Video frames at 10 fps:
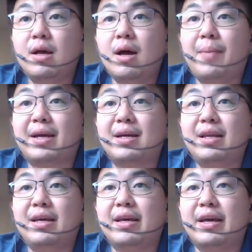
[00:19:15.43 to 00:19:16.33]
Michael
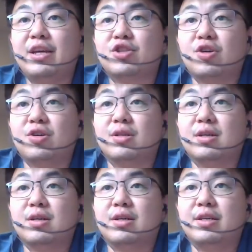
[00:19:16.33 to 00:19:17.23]
Lee, hey Sean,
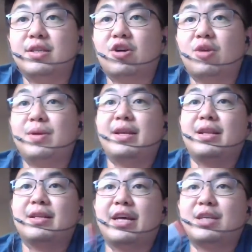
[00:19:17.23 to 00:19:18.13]
is it common that
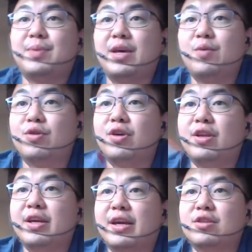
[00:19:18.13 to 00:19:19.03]
the SPA will not
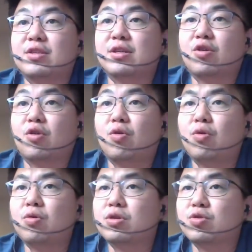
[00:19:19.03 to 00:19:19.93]
indicate the
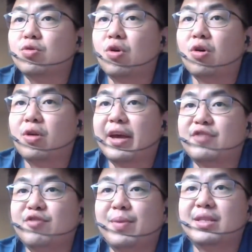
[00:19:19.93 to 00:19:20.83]
so-called cash
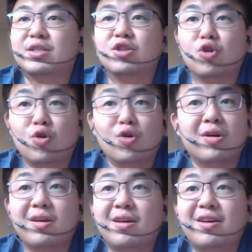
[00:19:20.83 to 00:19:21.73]
rebates? No,
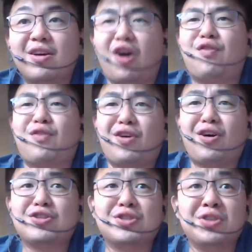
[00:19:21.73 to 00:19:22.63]
of
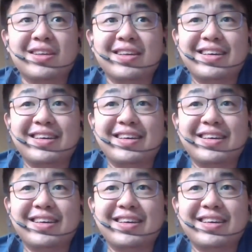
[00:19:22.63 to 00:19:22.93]
course not.